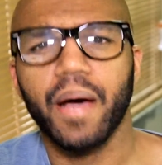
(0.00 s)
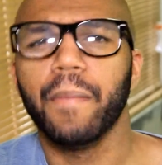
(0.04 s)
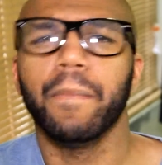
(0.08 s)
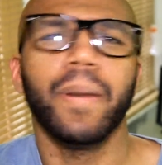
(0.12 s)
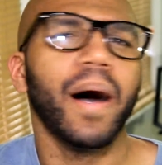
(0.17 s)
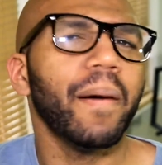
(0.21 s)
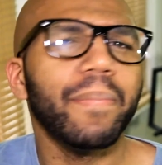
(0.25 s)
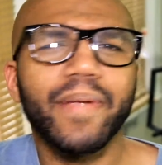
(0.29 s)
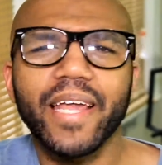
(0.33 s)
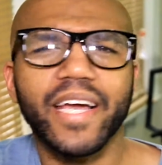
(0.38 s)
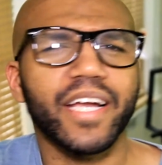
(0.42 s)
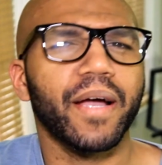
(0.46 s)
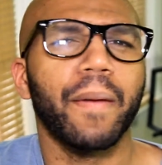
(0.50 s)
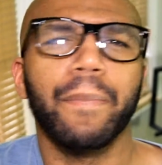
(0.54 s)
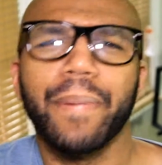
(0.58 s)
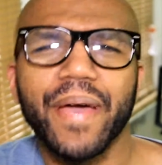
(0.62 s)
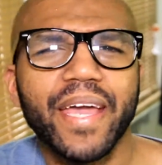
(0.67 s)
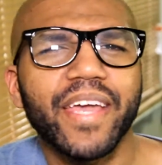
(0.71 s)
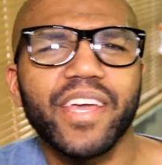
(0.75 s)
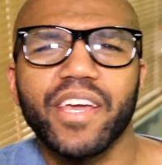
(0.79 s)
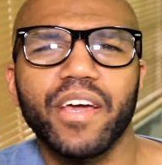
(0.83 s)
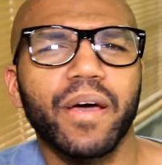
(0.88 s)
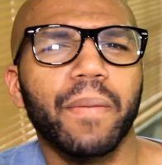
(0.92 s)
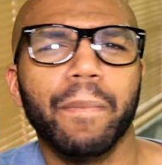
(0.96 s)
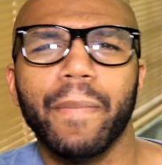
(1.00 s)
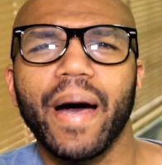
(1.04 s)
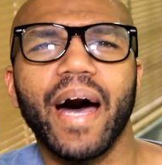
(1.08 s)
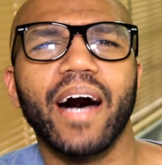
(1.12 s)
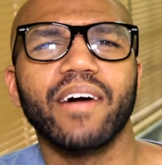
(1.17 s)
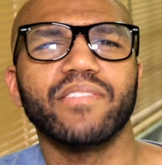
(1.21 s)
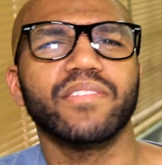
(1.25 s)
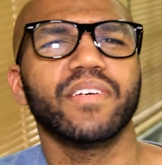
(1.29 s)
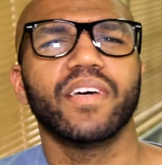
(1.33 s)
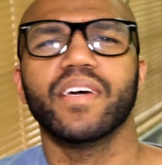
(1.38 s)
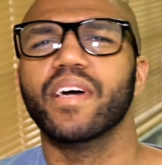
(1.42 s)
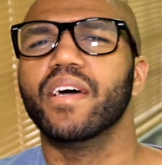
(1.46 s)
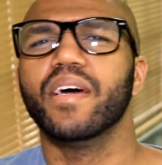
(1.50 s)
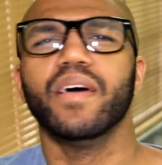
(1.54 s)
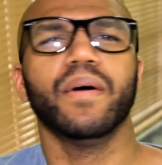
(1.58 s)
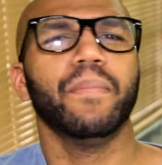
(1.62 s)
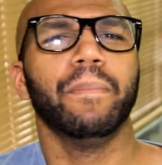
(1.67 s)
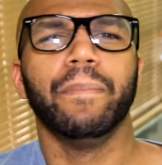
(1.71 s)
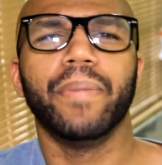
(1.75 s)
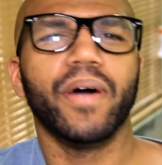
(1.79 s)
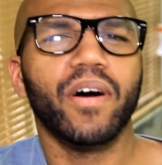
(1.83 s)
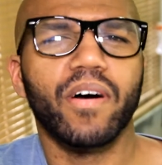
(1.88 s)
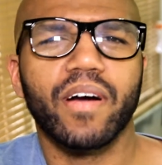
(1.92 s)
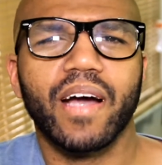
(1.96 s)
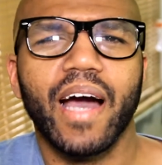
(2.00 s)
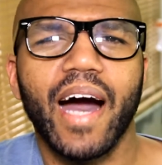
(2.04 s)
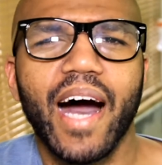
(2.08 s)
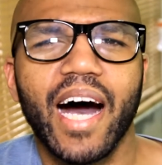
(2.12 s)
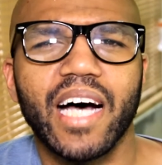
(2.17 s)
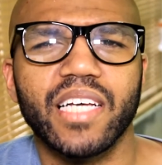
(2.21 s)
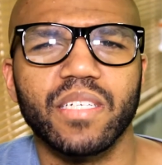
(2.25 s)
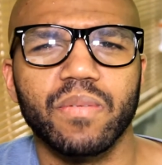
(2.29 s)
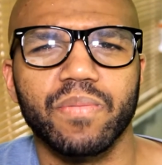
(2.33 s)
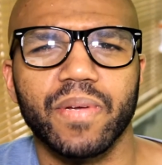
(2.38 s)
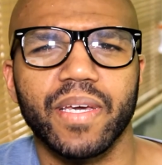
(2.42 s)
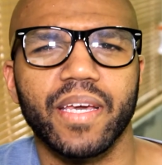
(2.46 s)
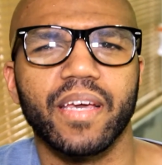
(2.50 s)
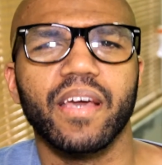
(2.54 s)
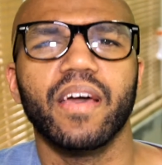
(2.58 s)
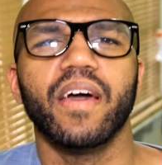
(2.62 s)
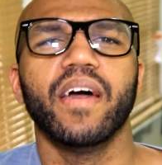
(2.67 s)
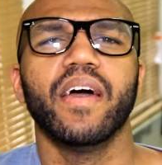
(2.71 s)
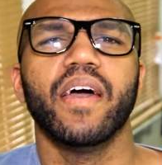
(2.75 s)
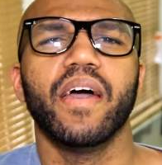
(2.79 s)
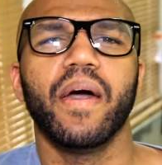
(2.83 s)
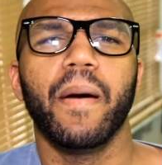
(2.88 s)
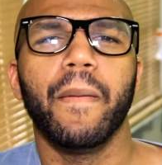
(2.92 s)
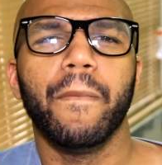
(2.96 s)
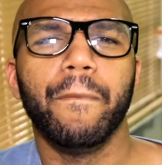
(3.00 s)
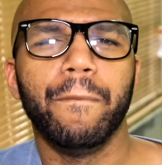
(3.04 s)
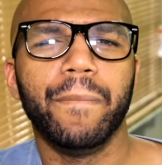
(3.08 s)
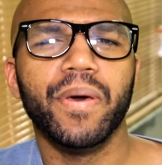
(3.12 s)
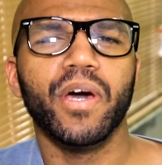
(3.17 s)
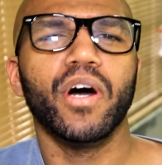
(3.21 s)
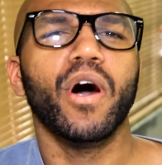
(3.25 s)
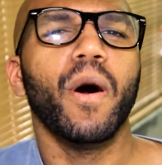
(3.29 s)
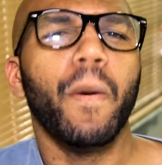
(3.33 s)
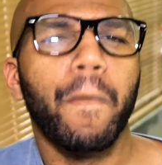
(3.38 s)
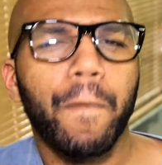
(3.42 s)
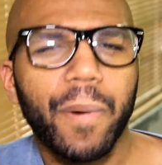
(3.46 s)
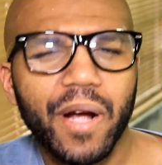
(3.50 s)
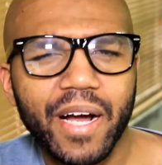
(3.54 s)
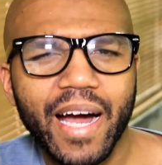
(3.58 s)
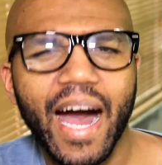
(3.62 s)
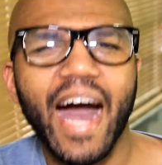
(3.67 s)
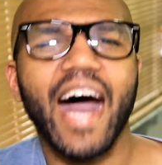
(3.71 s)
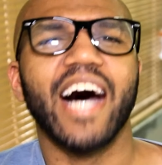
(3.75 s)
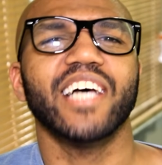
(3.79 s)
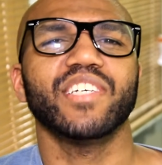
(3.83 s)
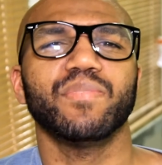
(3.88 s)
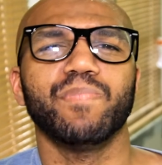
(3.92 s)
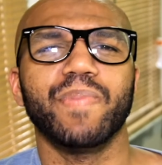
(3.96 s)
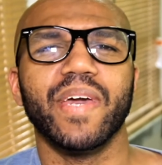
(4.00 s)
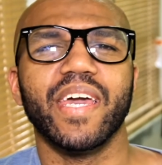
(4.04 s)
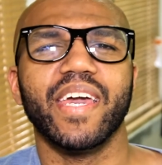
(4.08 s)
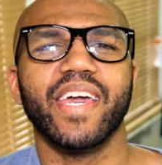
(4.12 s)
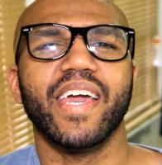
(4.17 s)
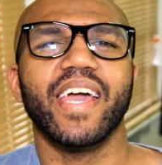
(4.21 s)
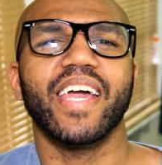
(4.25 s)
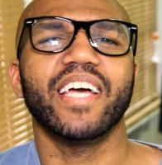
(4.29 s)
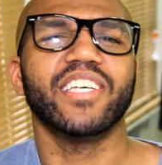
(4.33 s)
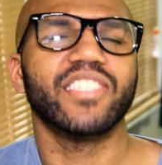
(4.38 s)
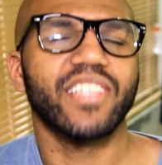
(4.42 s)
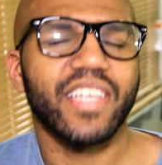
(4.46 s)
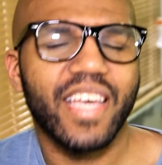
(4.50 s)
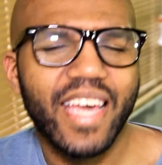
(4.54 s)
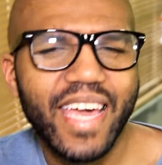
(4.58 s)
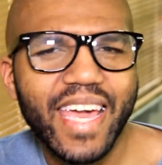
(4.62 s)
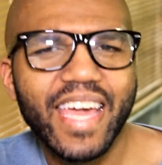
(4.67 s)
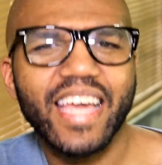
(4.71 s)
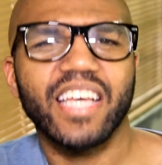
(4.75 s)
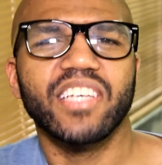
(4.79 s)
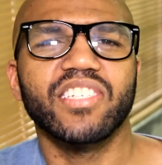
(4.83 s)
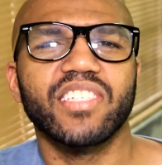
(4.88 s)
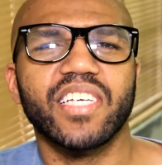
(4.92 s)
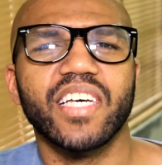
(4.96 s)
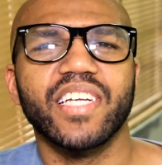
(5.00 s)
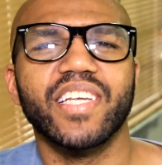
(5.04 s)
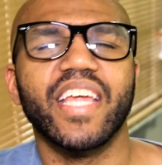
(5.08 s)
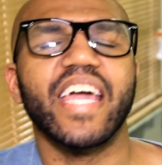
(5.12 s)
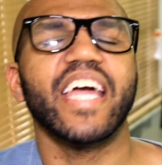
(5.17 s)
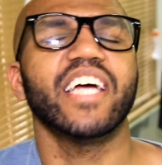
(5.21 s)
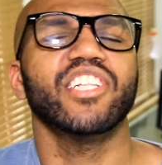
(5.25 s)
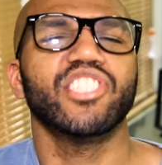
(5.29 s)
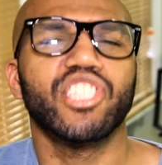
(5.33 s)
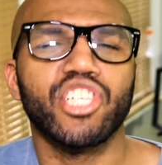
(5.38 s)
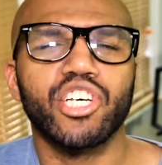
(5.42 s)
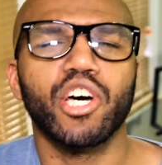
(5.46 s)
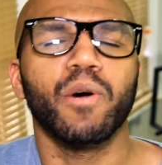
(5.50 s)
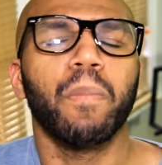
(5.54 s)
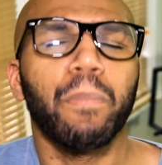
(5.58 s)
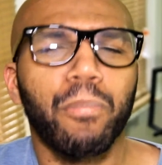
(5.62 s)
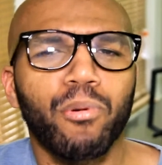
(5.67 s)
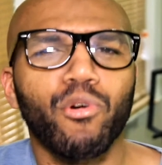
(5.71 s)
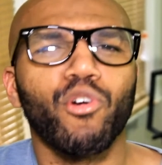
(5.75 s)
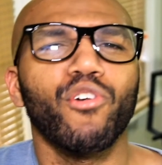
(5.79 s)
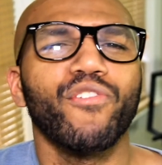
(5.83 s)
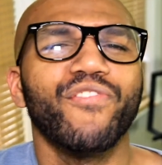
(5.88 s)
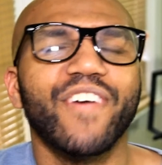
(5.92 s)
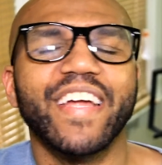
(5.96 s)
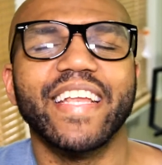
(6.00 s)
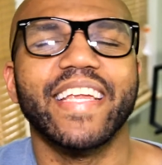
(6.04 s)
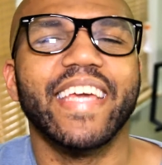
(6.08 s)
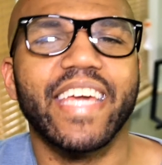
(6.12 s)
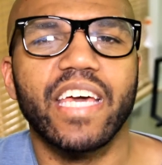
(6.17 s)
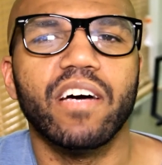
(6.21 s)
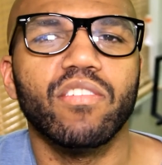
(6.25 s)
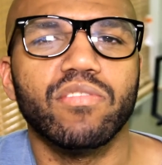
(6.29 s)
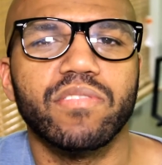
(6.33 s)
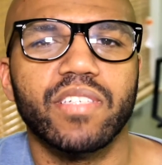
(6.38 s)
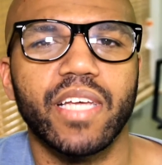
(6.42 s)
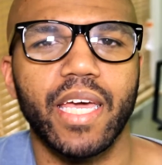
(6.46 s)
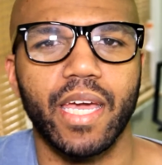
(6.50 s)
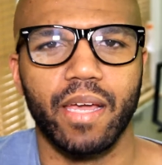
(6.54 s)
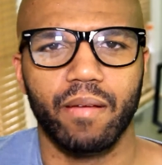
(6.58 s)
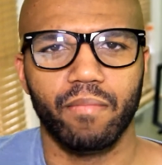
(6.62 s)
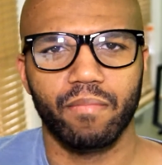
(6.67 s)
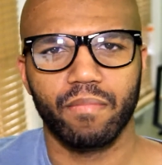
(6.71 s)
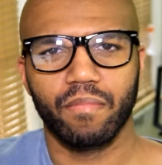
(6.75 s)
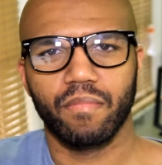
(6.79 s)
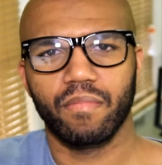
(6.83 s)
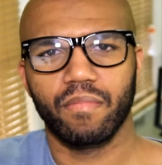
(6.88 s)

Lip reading: Public opinion about Bill Cosby. Bill Cosby is innocent until proven guilty.